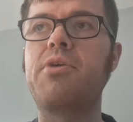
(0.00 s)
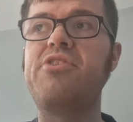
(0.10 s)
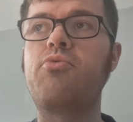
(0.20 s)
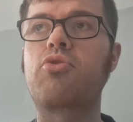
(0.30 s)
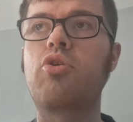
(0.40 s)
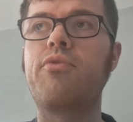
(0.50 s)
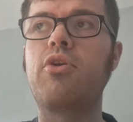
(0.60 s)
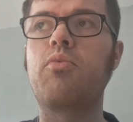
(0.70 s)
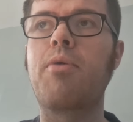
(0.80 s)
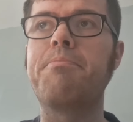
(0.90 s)
he did
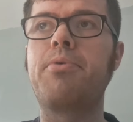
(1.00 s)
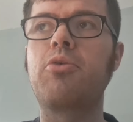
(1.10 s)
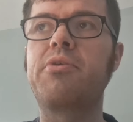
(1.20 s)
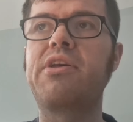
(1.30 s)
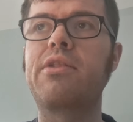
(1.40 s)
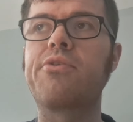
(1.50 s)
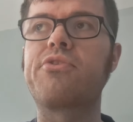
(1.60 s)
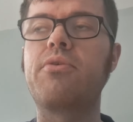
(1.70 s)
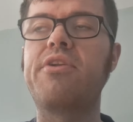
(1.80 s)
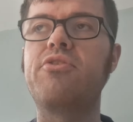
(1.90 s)
recover at one point when he
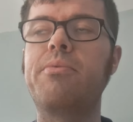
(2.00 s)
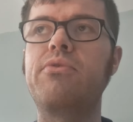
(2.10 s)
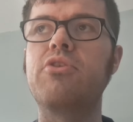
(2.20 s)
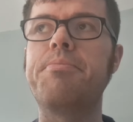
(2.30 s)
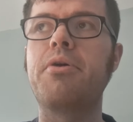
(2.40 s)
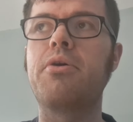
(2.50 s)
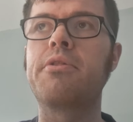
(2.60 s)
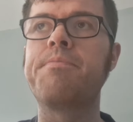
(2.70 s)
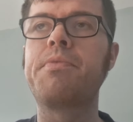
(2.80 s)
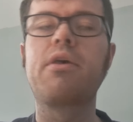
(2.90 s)
lost, ended up losing the
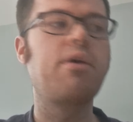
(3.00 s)
ball.